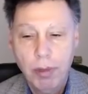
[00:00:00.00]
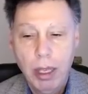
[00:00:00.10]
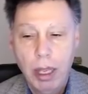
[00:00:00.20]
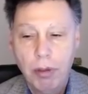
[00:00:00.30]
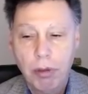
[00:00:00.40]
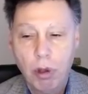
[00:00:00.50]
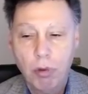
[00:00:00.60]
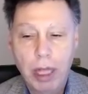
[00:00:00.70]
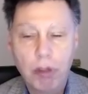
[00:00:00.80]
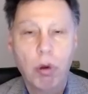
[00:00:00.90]
And so
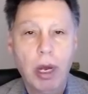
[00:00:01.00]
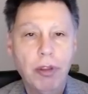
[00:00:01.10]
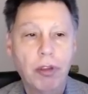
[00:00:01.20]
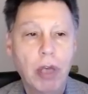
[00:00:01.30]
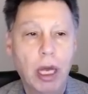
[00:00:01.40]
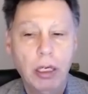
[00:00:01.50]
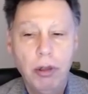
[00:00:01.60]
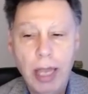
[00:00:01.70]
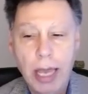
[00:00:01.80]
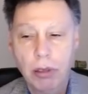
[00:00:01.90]
that's why this got
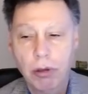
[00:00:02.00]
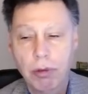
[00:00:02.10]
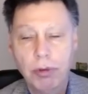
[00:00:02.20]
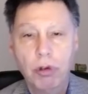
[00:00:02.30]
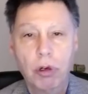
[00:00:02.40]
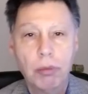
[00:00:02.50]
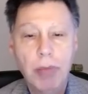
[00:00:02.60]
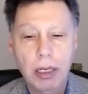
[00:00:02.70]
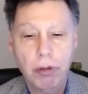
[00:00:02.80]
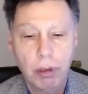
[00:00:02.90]
into the annals of internal
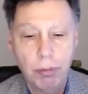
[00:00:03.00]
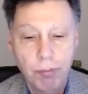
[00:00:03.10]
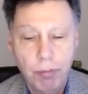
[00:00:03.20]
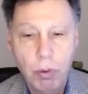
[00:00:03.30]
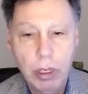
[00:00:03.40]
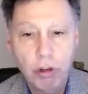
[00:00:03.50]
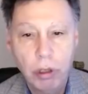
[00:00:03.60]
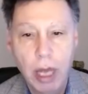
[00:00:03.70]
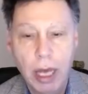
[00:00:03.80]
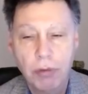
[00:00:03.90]
medicine, when it
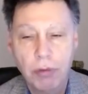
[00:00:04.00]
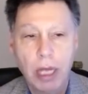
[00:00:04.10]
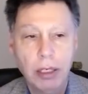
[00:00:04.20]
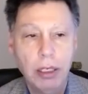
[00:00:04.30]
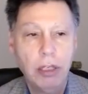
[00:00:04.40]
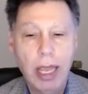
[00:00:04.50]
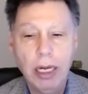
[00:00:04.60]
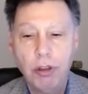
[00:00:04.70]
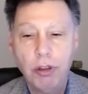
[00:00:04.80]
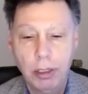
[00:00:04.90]
should not have gotten into
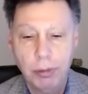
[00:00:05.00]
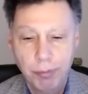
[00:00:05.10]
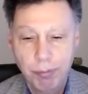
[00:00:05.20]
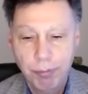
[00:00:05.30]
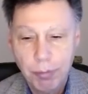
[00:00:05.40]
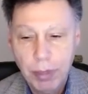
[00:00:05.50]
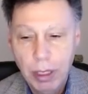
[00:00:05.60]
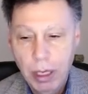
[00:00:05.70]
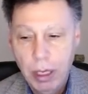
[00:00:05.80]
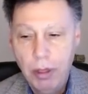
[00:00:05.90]
anything.
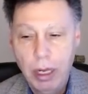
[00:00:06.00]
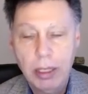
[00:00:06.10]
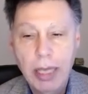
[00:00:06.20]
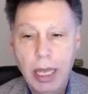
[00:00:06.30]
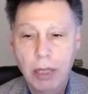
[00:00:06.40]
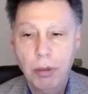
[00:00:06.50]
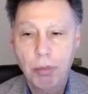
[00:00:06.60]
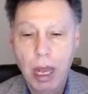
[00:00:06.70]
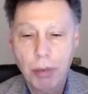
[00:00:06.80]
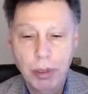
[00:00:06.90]
And then again, the
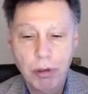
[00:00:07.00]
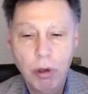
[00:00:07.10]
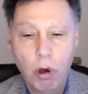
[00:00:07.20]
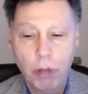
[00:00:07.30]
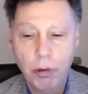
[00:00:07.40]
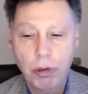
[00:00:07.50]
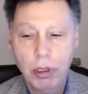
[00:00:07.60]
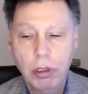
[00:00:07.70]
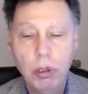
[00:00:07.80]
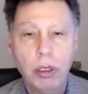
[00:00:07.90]
problem is the authors
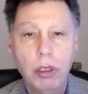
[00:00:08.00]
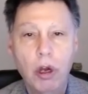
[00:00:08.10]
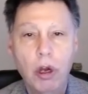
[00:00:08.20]
concluded no